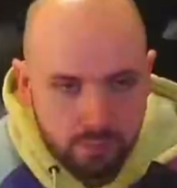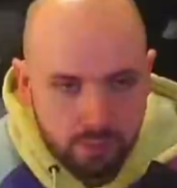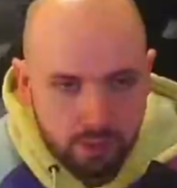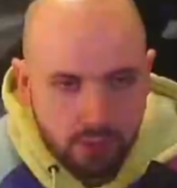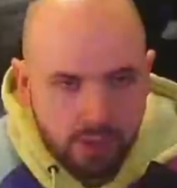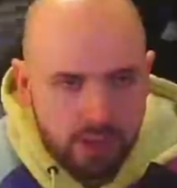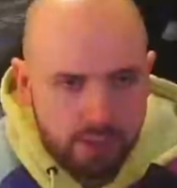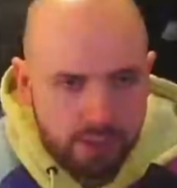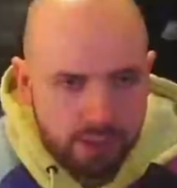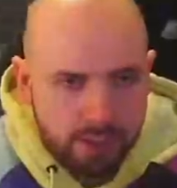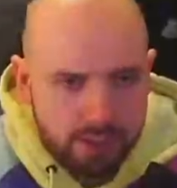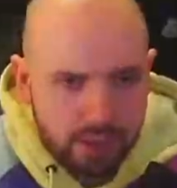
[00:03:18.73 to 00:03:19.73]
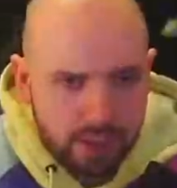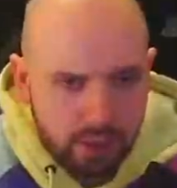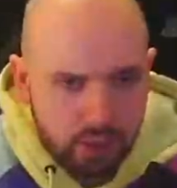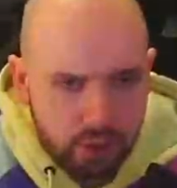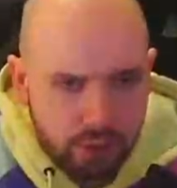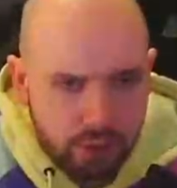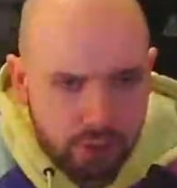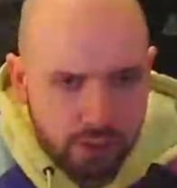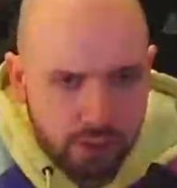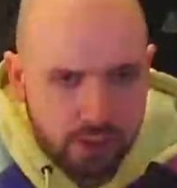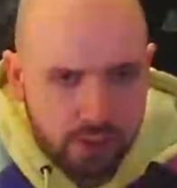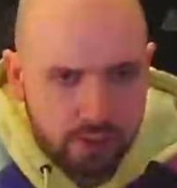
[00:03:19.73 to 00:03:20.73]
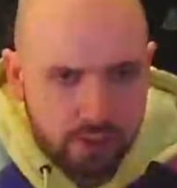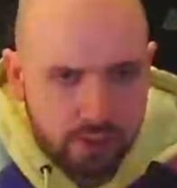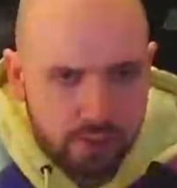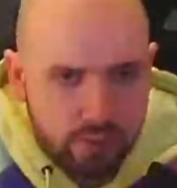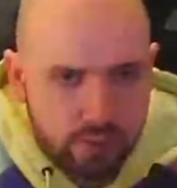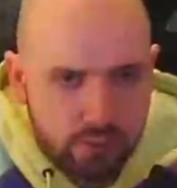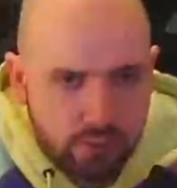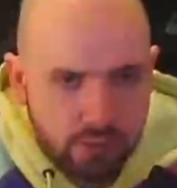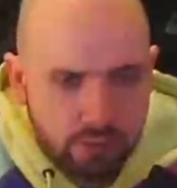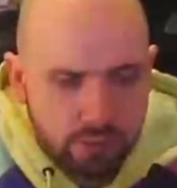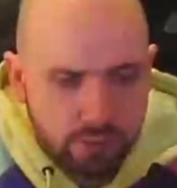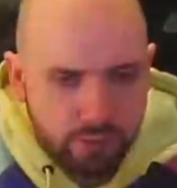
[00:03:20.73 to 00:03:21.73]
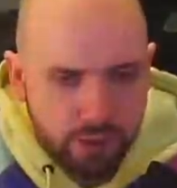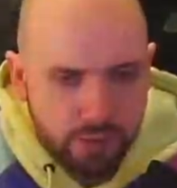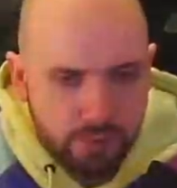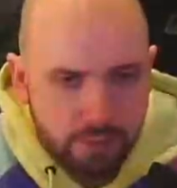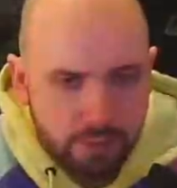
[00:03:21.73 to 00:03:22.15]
I think you accidentally double jump there rather than flip.